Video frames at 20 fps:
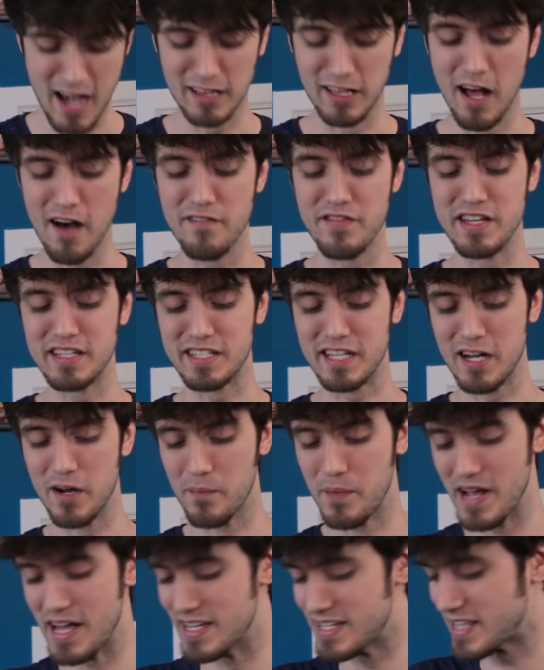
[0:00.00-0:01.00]
I love these
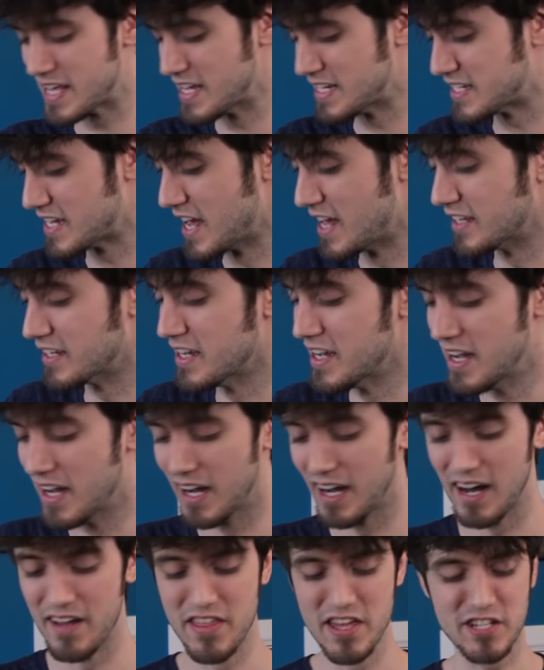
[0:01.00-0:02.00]
little pins they send.
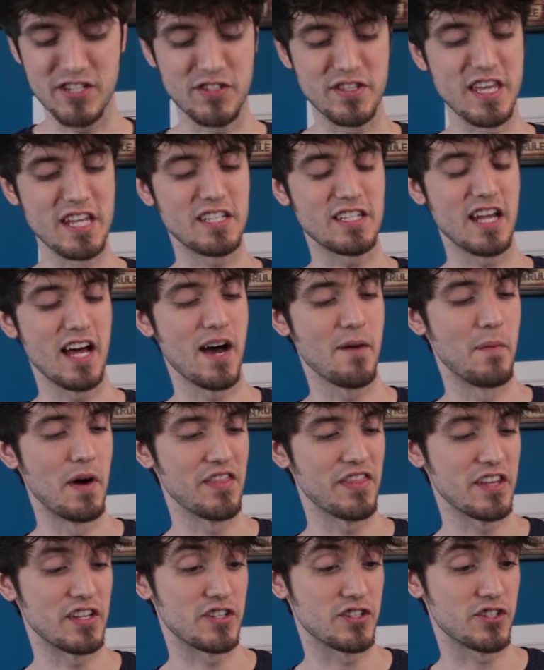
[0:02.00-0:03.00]
Uh, this this uh,
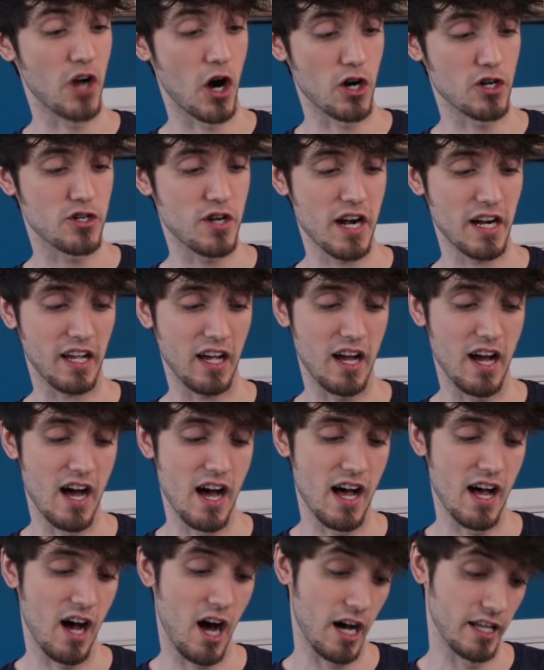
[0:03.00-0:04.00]
month is Star Trek
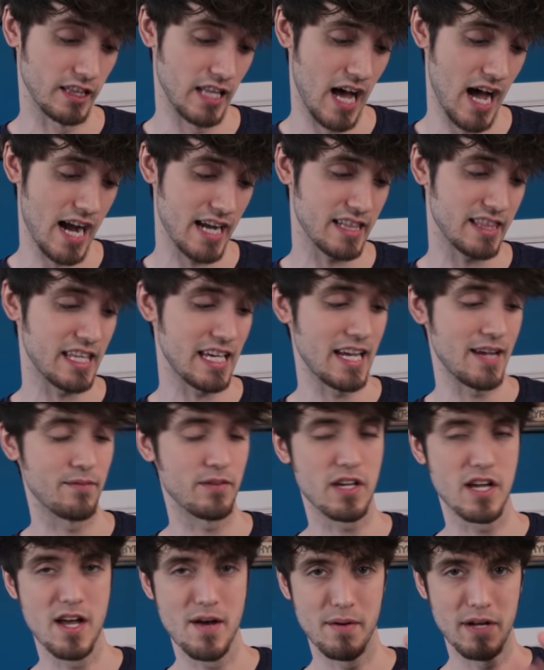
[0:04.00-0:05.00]
uh, Online
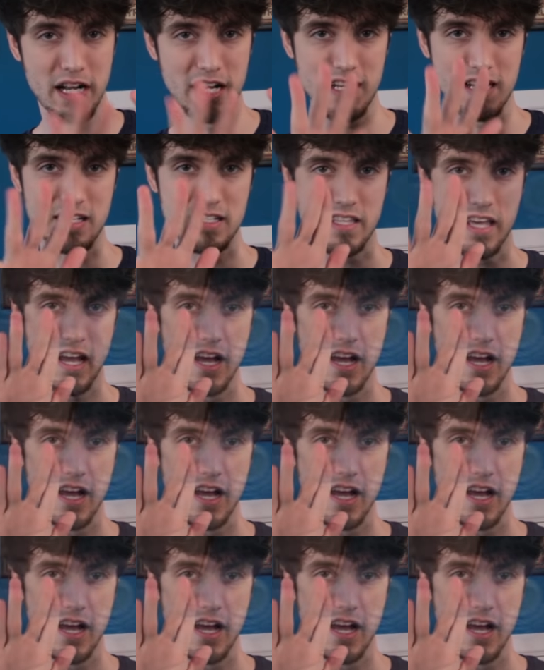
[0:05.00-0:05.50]
themed, but it is